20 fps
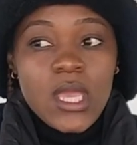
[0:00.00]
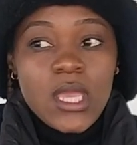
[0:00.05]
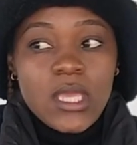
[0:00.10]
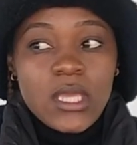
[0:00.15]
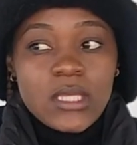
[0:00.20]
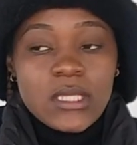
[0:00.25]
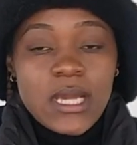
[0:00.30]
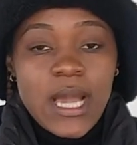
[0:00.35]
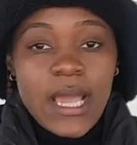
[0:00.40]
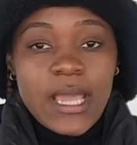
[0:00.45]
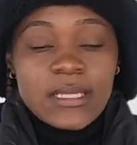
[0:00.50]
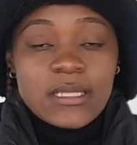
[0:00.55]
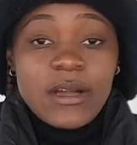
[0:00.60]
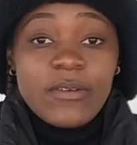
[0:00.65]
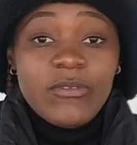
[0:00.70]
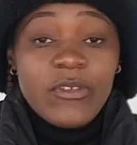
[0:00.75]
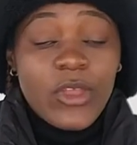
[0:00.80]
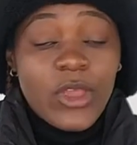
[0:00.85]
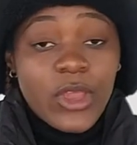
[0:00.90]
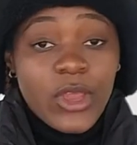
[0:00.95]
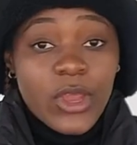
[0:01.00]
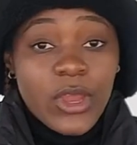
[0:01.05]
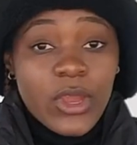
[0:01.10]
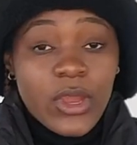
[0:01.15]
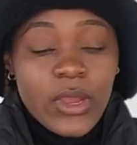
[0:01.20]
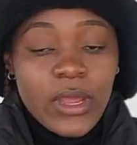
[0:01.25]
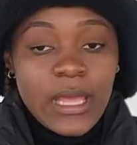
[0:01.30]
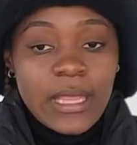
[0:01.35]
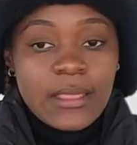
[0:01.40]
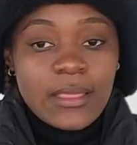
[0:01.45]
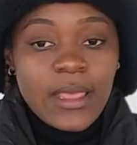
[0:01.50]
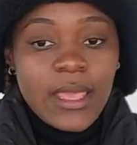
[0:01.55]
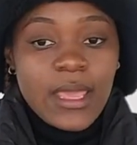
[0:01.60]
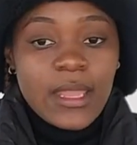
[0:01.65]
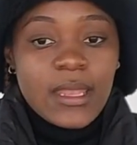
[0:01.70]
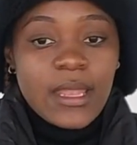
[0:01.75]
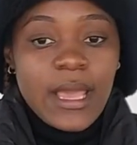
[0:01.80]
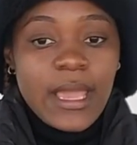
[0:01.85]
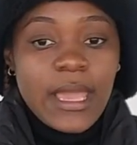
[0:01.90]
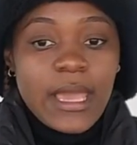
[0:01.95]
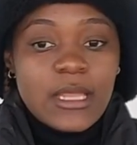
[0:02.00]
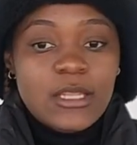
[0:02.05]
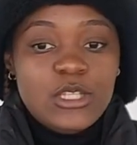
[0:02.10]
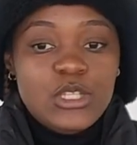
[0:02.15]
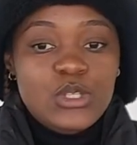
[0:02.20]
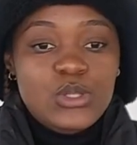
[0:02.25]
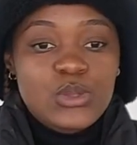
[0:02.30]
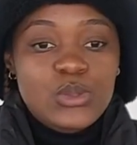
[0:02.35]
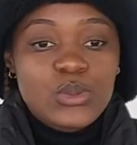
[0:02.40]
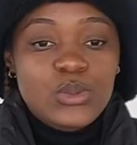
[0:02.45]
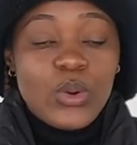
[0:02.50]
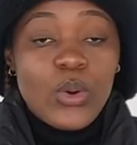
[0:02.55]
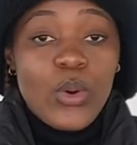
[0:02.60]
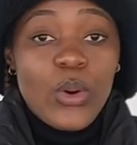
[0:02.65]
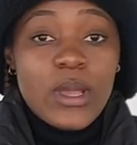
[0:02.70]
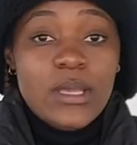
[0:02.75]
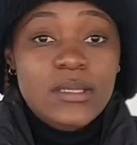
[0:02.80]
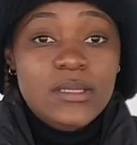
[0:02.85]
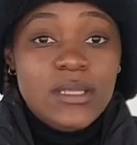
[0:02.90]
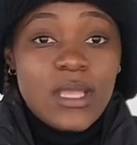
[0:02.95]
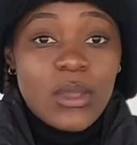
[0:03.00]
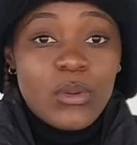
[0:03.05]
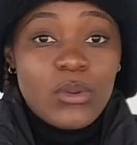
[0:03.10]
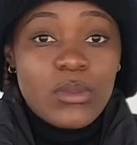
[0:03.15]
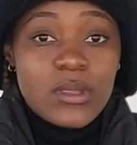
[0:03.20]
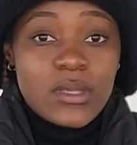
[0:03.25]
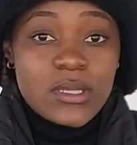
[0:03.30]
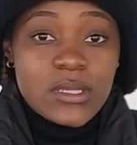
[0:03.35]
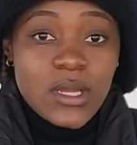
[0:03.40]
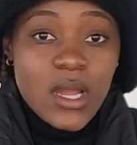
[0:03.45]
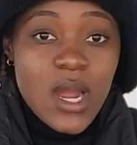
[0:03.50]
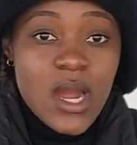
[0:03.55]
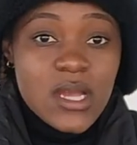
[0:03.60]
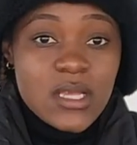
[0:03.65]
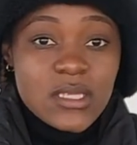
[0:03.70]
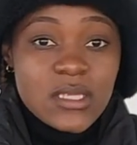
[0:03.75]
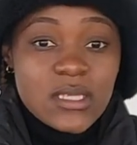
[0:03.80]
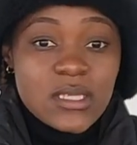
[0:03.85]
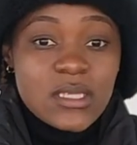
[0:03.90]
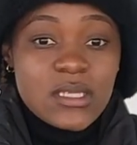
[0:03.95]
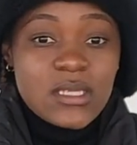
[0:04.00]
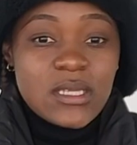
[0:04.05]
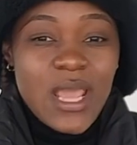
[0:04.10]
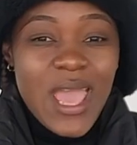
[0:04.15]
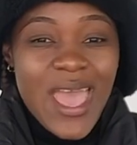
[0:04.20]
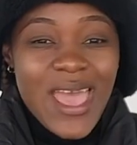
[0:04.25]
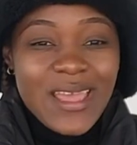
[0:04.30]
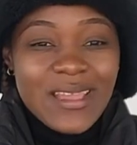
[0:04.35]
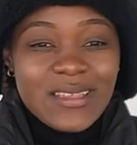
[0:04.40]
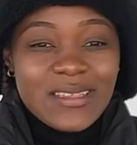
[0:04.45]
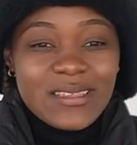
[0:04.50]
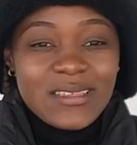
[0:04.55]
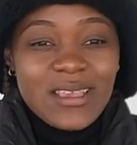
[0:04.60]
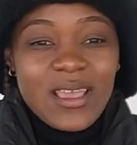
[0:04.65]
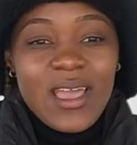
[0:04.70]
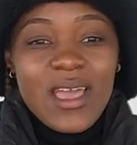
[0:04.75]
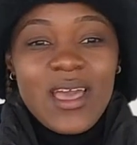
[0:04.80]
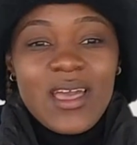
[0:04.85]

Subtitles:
he died after a year, and then I had to go and stay with his cousin, and